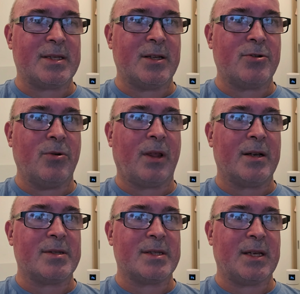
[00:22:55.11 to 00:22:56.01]
the
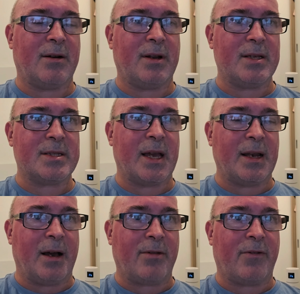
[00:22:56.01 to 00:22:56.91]
2000 series, and
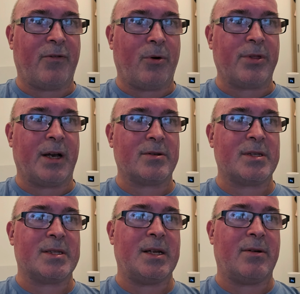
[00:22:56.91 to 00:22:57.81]
now the
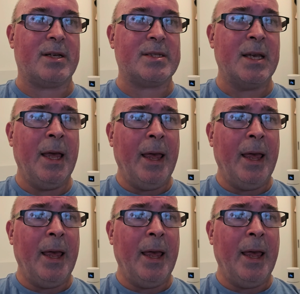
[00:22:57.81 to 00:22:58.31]
4000 series.